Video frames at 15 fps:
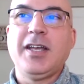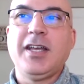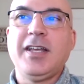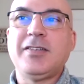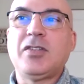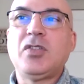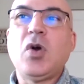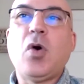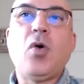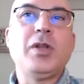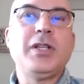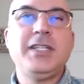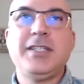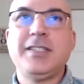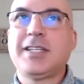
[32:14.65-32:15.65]
is
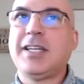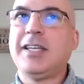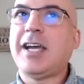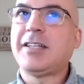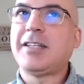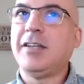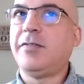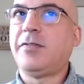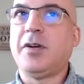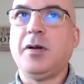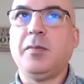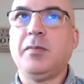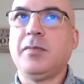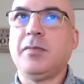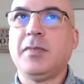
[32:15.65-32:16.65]
totally disconnected
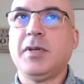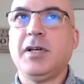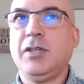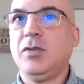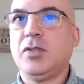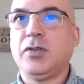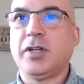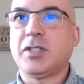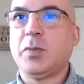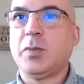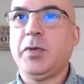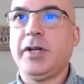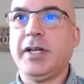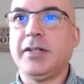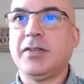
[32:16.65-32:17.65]
from a user
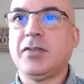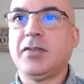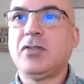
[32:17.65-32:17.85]
experience.